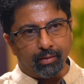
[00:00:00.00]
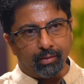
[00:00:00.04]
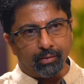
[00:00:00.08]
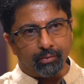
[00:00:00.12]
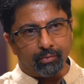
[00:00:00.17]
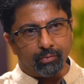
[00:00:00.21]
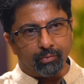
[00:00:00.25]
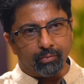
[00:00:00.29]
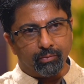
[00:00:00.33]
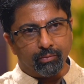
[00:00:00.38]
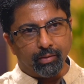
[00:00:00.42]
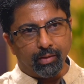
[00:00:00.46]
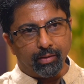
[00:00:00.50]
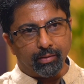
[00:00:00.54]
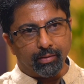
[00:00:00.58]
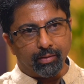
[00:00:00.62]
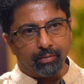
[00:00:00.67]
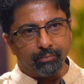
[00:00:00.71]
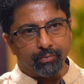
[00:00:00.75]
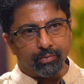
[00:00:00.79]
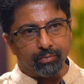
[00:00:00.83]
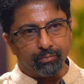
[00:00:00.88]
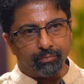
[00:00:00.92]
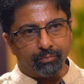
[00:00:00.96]
you do in
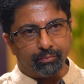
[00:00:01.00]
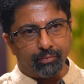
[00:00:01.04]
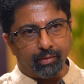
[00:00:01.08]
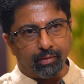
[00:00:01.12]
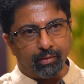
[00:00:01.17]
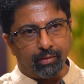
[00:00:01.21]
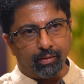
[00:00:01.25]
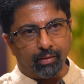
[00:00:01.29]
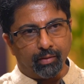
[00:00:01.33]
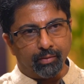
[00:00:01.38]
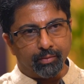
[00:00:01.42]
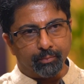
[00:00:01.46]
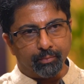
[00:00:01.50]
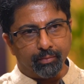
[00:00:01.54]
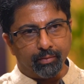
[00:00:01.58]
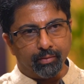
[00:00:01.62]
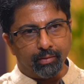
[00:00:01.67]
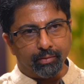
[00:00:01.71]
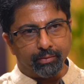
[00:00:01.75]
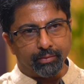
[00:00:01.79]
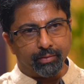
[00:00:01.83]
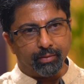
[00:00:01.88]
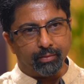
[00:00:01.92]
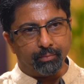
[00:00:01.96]
terms of
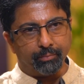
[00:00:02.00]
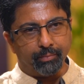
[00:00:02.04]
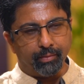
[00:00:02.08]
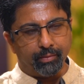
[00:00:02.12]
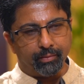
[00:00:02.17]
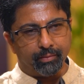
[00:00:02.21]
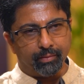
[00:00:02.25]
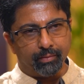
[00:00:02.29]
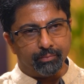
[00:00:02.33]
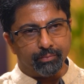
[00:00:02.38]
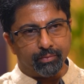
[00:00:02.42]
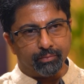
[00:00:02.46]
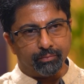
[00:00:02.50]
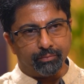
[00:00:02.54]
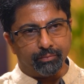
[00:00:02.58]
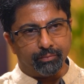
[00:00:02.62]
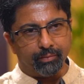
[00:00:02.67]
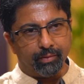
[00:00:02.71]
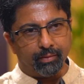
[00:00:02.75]
entrepreneurship, in terms of